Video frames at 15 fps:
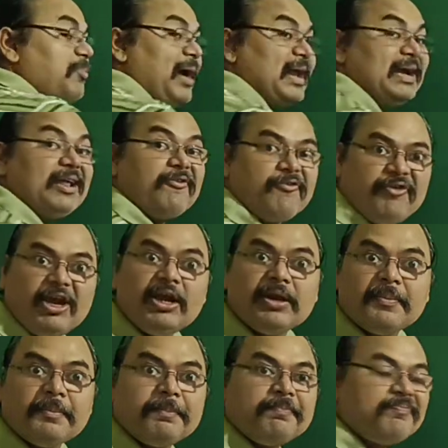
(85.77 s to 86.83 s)
magnetic field
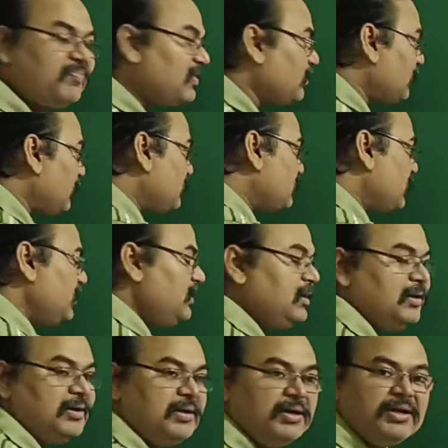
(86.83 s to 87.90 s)
in this side.
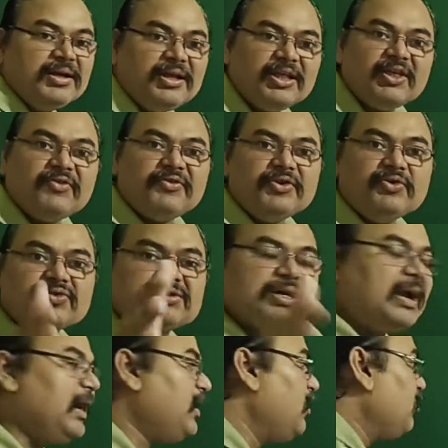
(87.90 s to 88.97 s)
If you use the
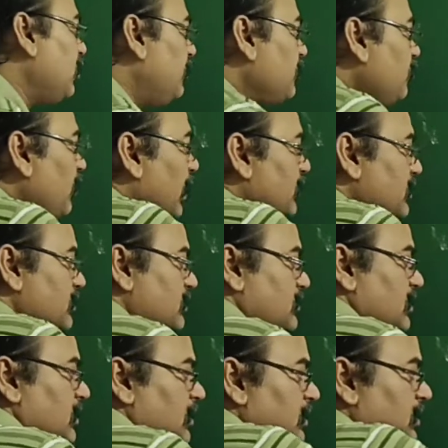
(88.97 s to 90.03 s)
right hand thumb rule like this,
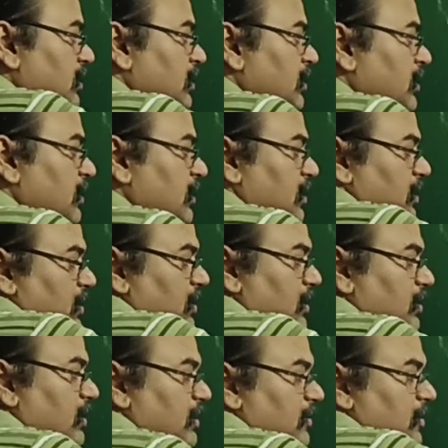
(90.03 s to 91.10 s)
see,
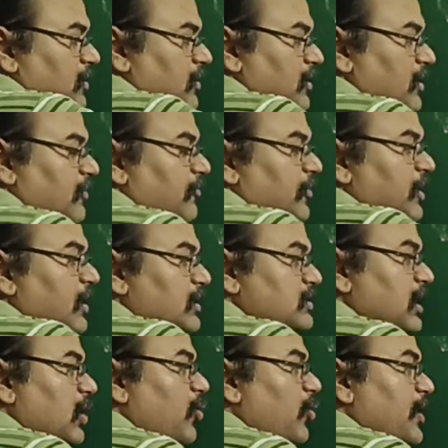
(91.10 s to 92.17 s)
the fingers
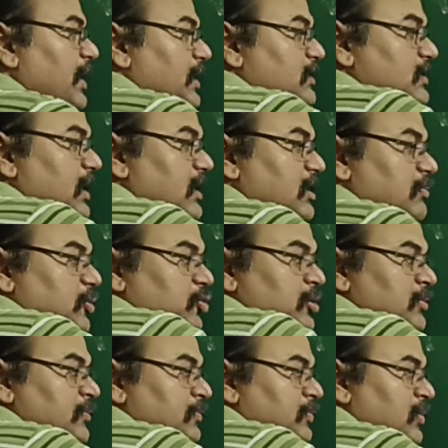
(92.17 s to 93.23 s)
are going inside the
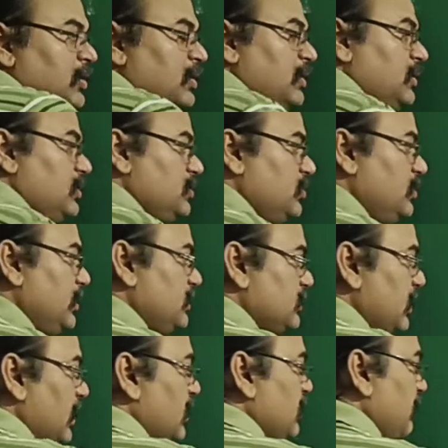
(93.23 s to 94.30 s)
board. So this
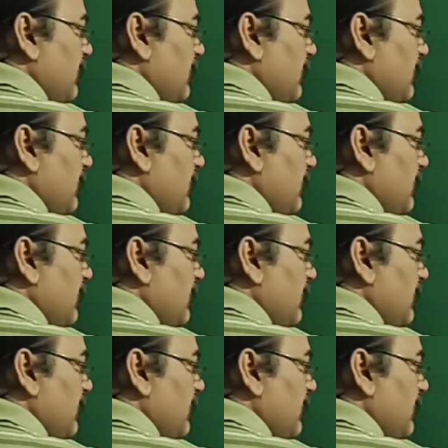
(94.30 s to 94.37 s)
side